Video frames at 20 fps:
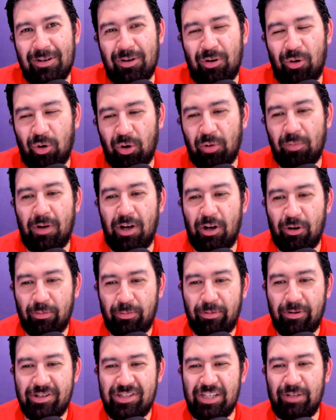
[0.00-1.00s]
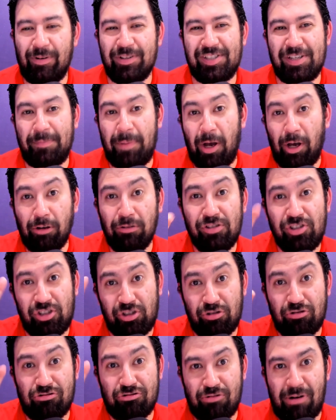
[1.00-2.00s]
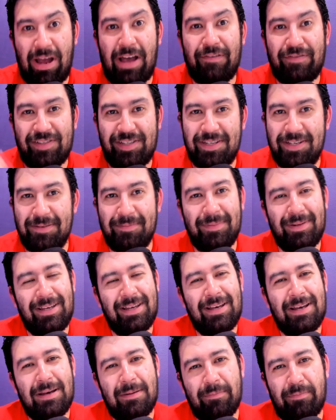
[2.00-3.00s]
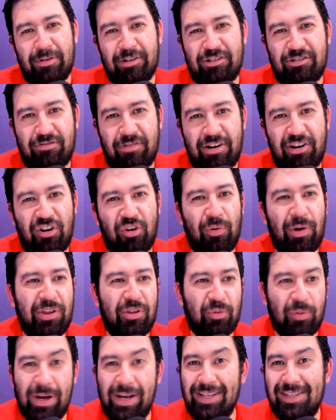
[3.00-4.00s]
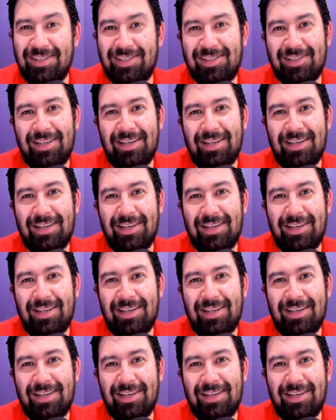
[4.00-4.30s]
or originally was supposed to draft him, but traded away the rights